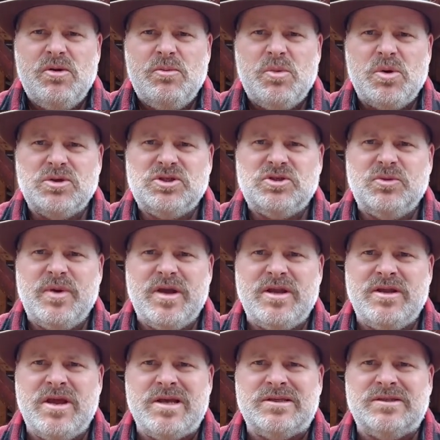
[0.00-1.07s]
more
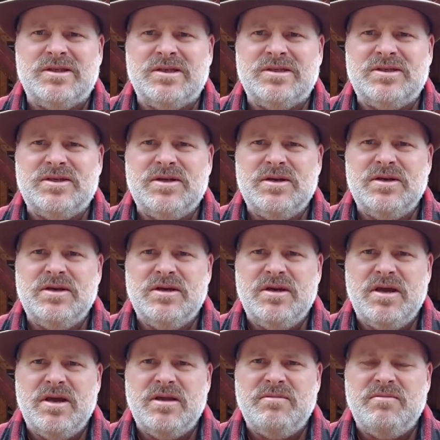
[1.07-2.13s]
swing distance
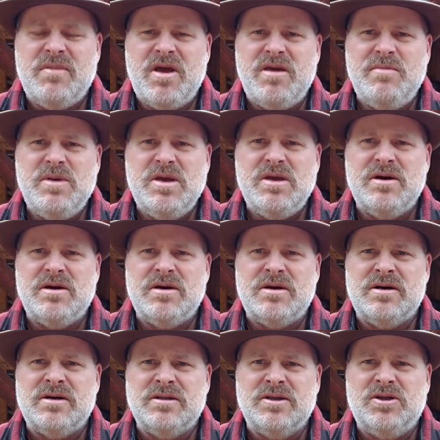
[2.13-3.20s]
and maybe
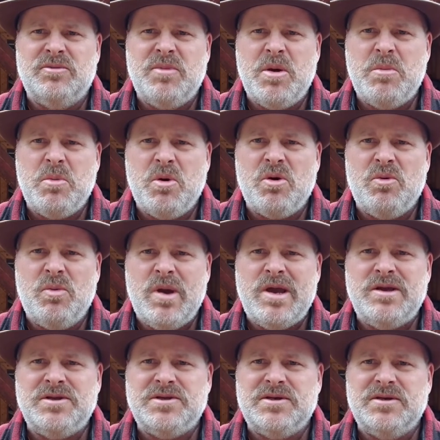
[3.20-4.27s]
a little bit more
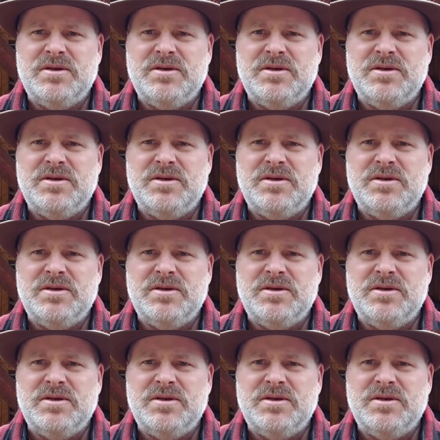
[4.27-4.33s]
weight.